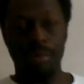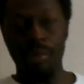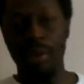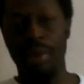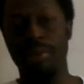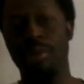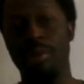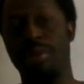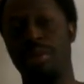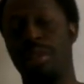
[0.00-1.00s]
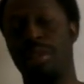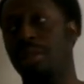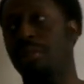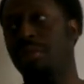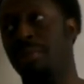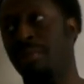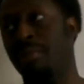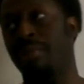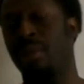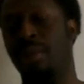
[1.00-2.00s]
Of course you can.
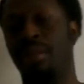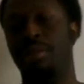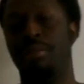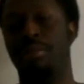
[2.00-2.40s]
You know,